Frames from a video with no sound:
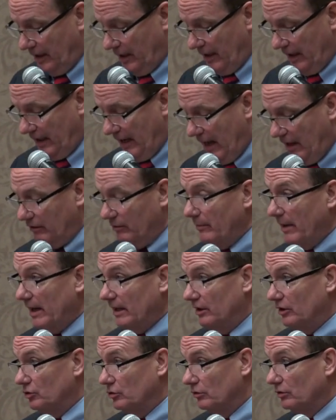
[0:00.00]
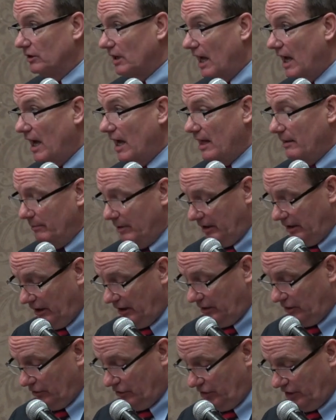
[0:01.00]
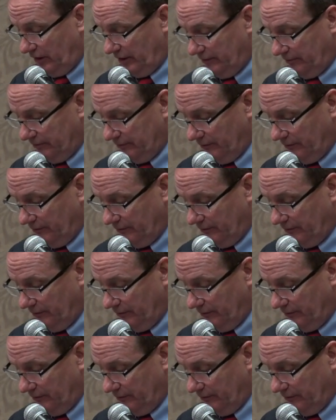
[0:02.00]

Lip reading: and how to manage your time and energy.